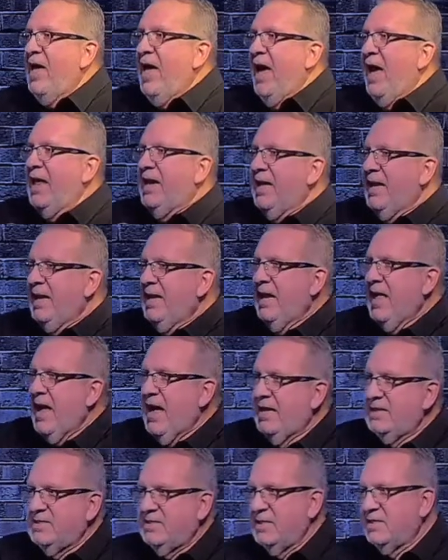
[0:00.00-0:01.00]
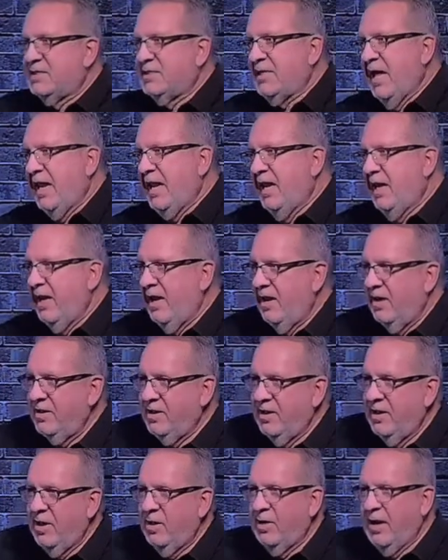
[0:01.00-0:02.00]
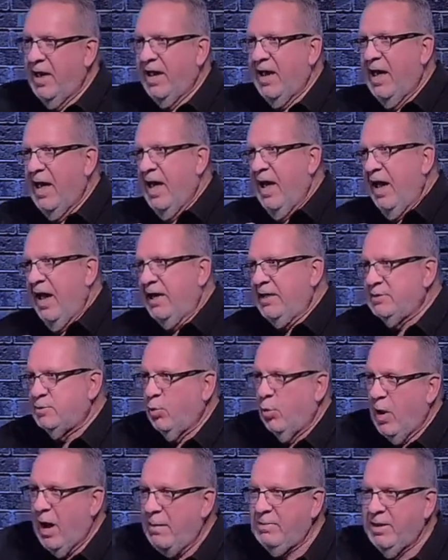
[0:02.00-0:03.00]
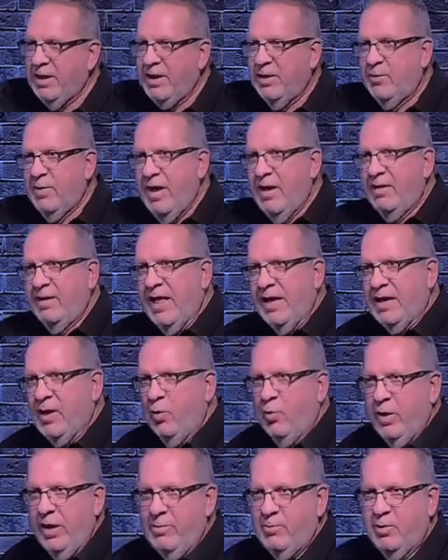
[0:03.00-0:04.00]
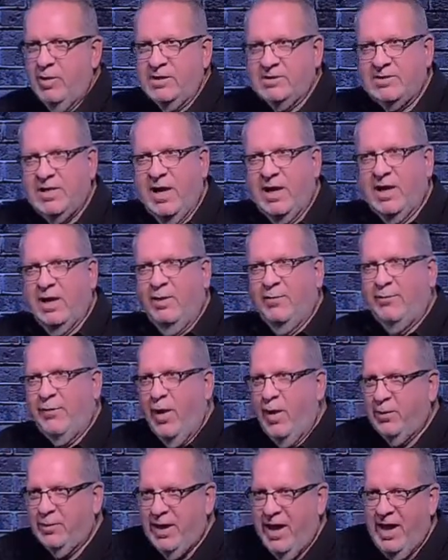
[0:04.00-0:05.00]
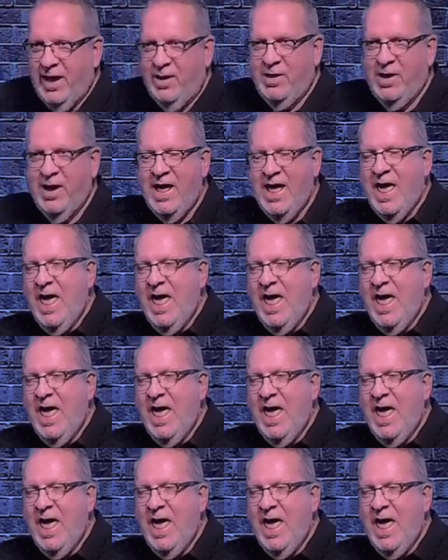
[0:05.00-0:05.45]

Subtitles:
And Eli is just standing there, you know, like he's wobbling around like a weeble that's not going to fall down.